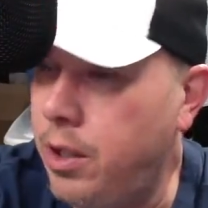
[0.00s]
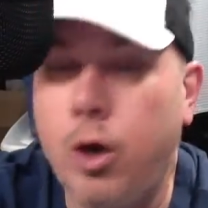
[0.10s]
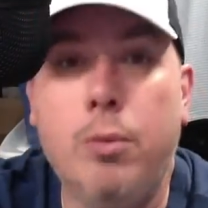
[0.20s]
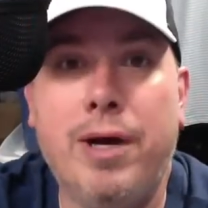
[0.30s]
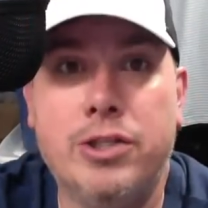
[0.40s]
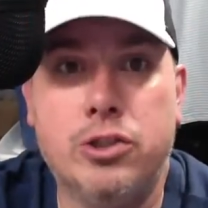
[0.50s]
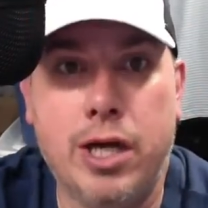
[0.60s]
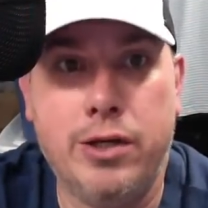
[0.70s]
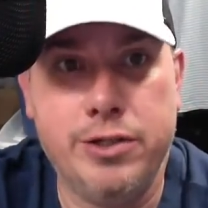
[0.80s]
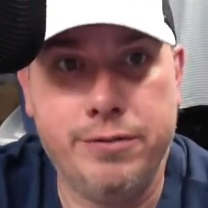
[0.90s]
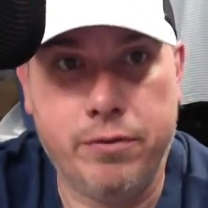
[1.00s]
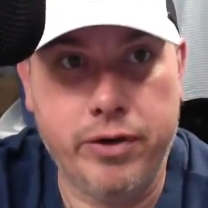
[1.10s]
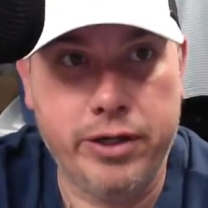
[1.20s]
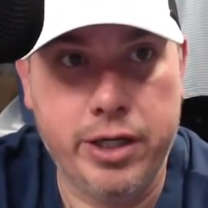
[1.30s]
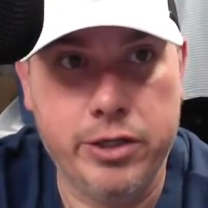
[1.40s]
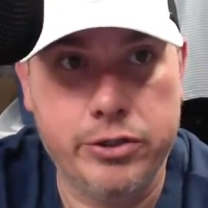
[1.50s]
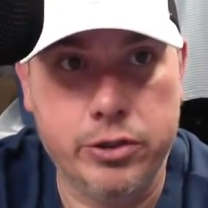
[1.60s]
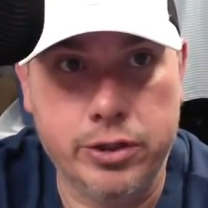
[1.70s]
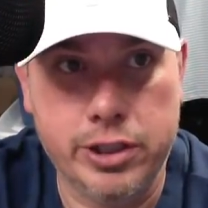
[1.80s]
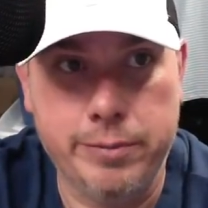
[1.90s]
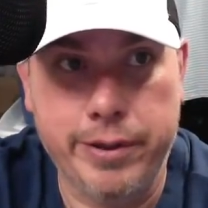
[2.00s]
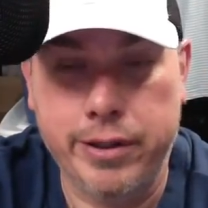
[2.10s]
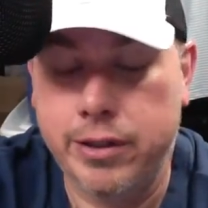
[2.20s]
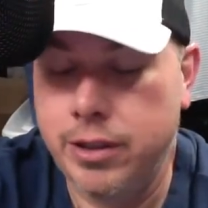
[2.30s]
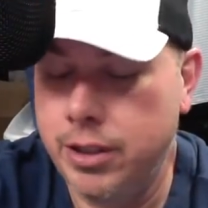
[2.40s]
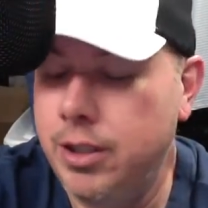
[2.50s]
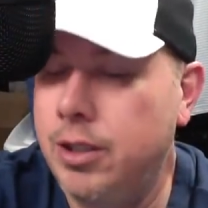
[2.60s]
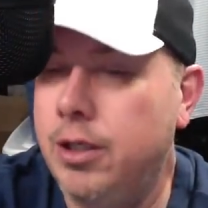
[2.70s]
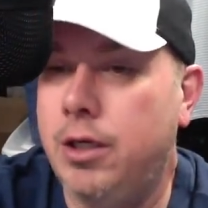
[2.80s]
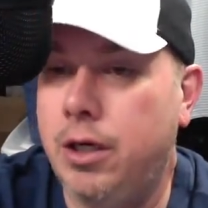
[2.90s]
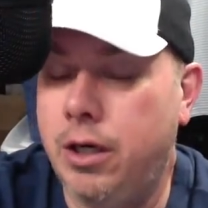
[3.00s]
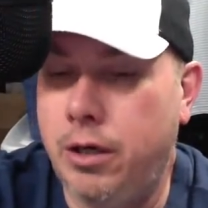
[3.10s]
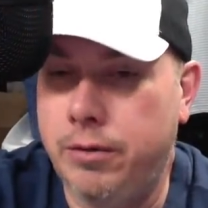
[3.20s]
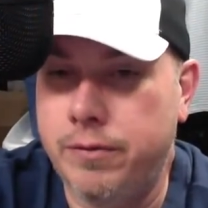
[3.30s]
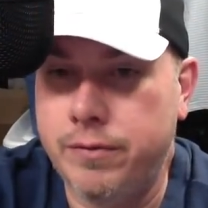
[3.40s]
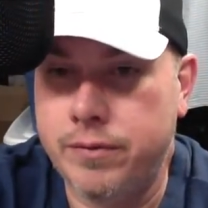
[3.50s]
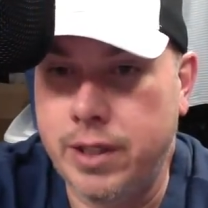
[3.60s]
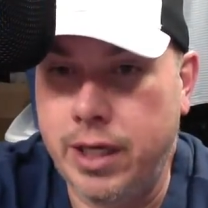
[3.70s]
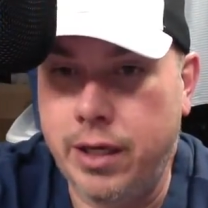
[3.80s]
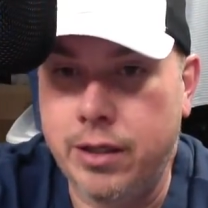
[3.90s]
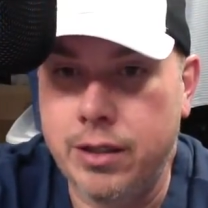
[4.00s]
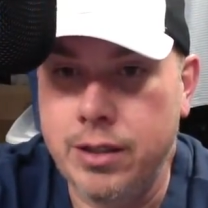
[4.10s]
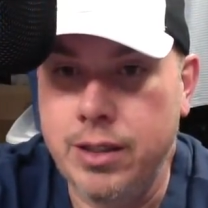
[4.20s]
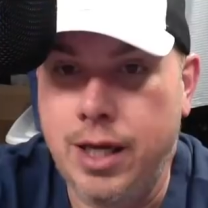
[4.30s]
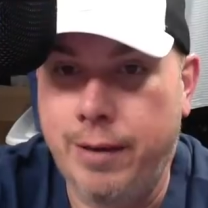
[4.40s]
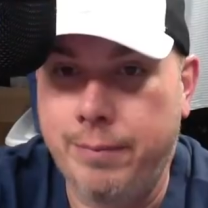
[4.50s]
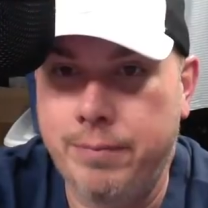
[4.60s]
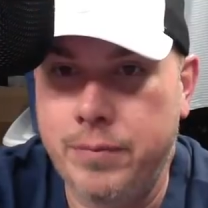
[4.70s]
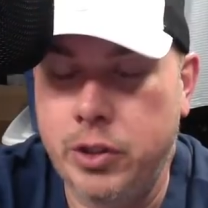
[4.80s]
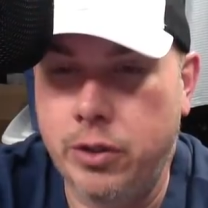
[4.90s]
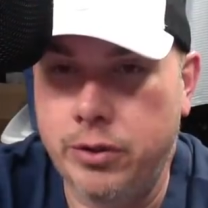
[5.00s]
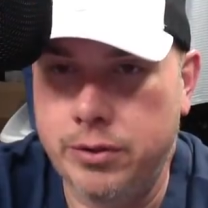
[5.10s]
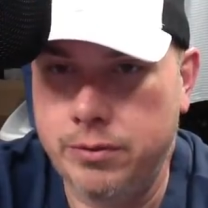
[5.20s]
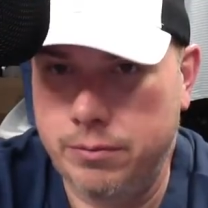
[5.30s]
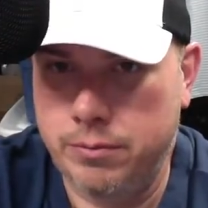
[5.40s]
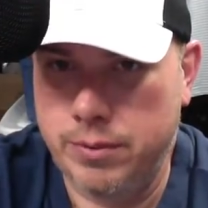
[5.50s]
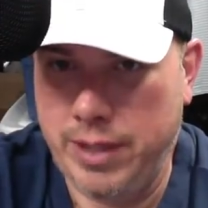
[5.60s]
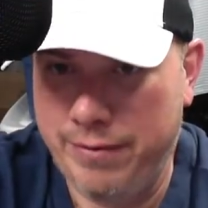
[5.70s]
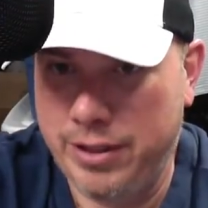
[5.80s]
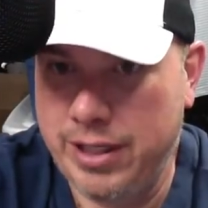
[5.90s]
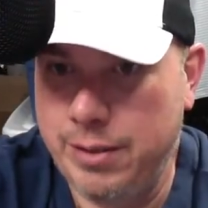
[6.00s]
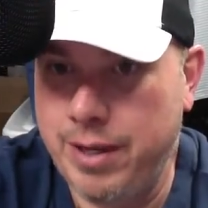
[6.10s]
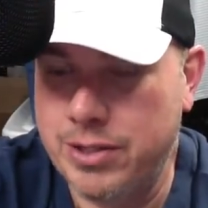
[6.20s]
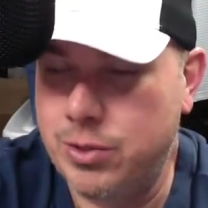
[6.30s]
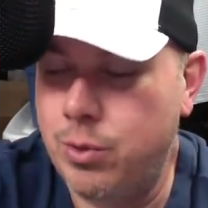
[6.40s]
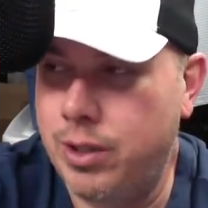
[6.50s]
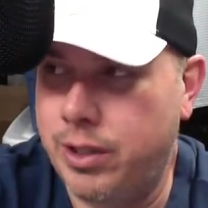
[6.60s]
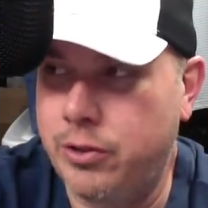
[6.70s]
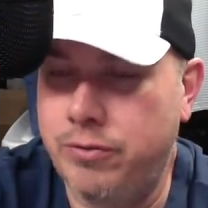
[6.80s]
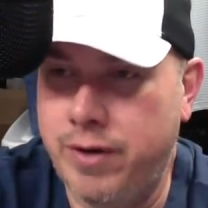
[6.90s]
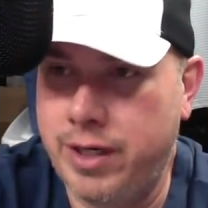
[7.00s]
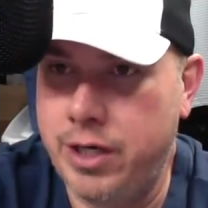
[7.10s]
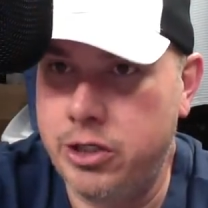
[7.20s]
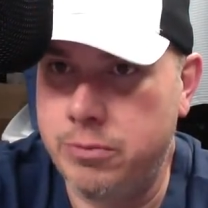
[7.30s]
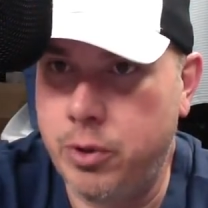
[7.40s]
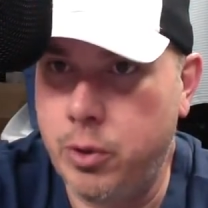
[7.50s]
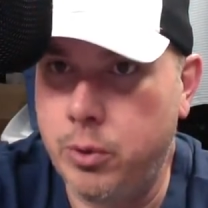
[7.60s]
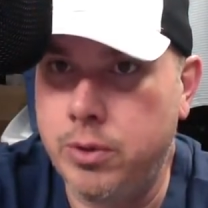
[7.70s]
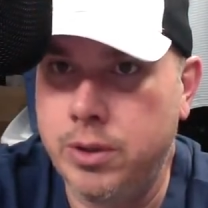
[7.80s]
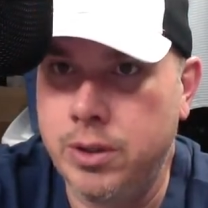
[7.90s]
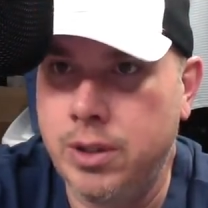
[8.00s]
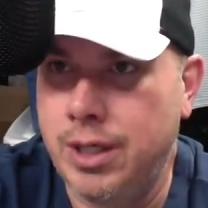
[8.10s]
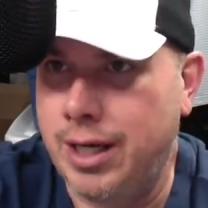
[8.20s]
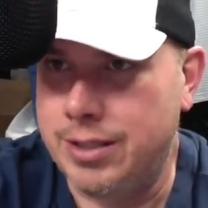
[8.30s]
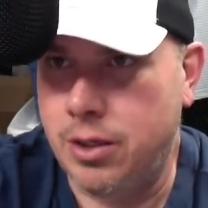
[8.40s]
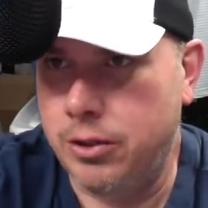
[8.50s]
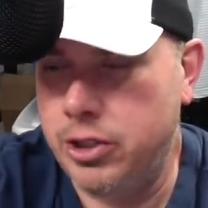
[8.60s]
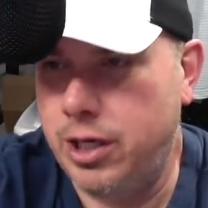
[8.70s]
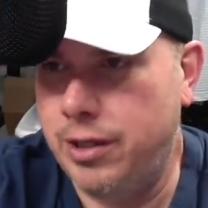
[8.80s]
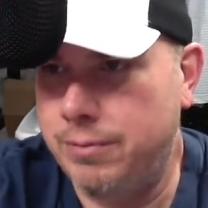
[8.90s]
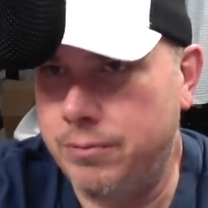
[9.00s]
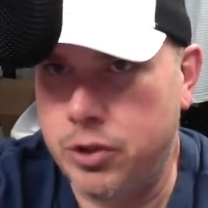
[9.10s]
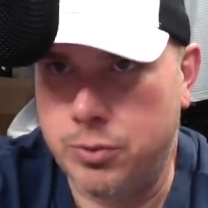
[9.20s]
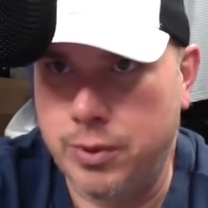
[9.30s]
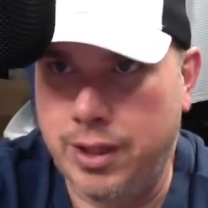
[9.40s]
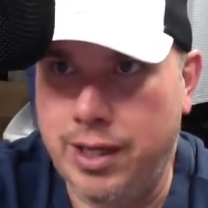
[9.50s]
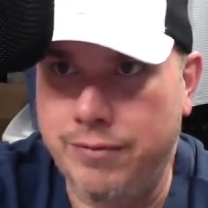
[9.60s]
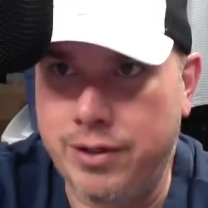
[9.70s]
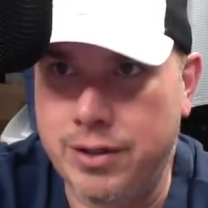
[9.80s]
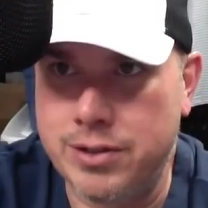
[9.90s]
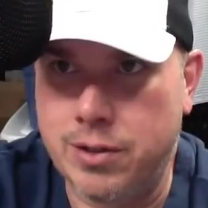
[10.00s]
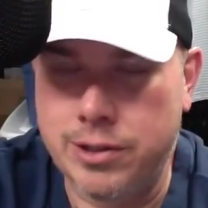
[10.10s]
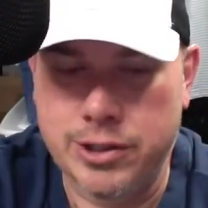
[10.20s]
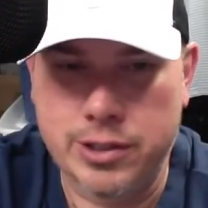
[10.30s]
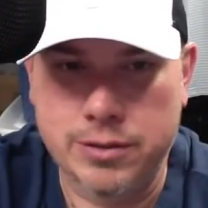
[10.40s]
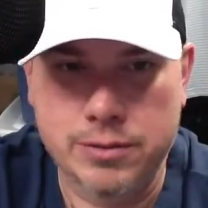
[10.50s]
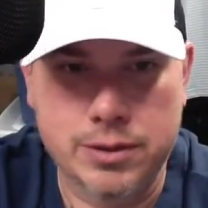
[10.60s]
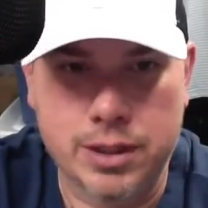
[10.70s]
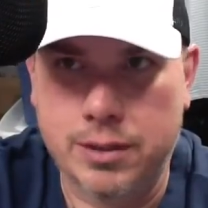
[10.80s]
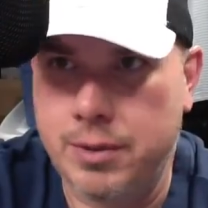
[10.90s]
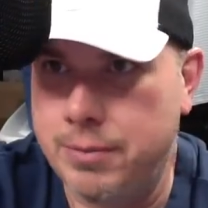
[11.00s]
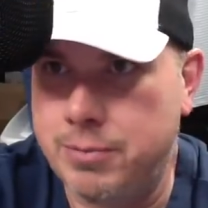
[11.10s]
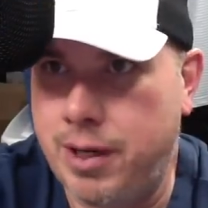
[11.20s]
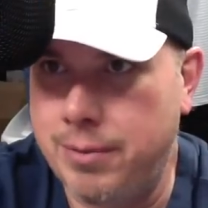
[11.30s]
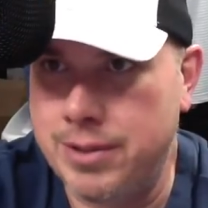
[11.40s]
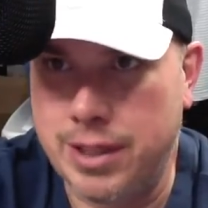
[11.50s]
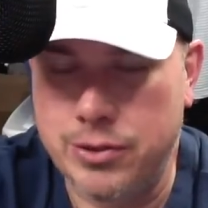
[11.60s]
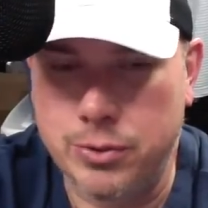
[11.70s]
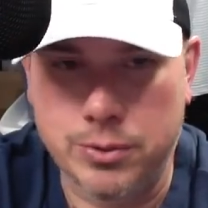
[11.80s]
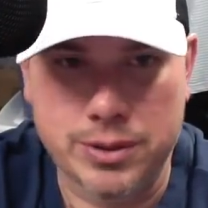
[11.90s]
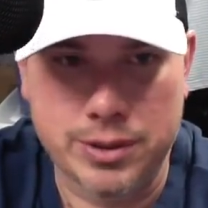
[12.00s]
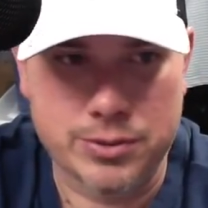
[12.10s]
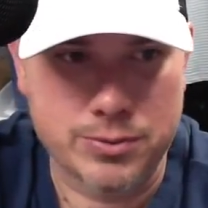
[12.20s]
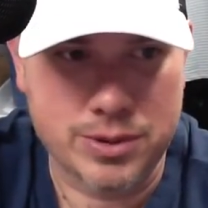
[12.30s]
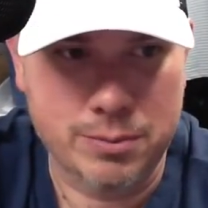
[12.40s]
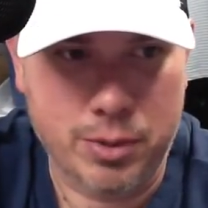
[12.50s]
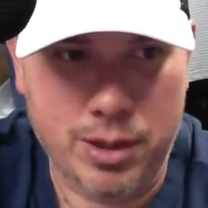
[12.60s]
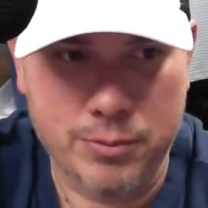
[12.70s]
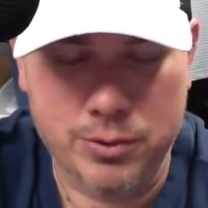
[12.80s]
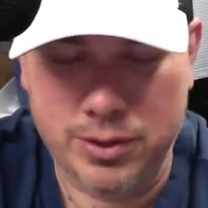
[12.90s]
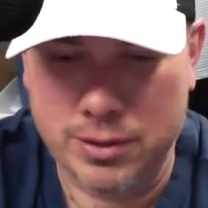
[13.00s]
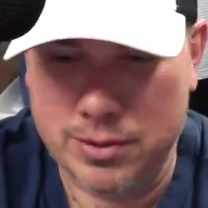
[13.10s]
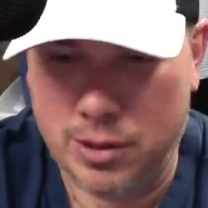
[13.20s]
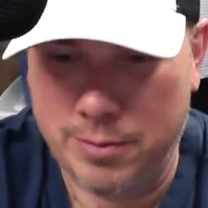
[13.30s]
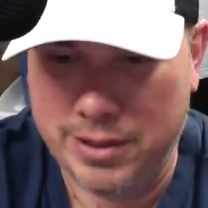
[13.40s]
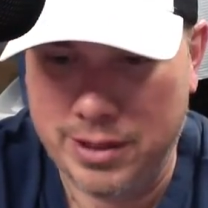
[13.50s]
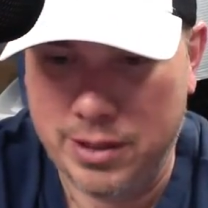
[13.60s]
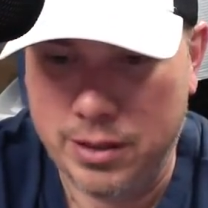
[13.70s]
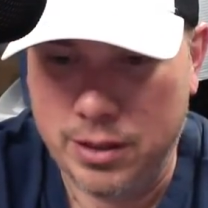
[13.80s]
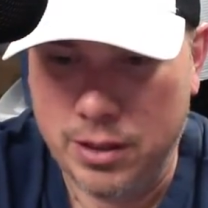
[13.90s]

Oh, my strategy for vacation on eBay. Uh, yeah, I'm having an eBay store. I could do vacation mode. I saw John just went live there. Sorry, John. It was probably scheduled, and this was an impromptu thing. Sorry about that.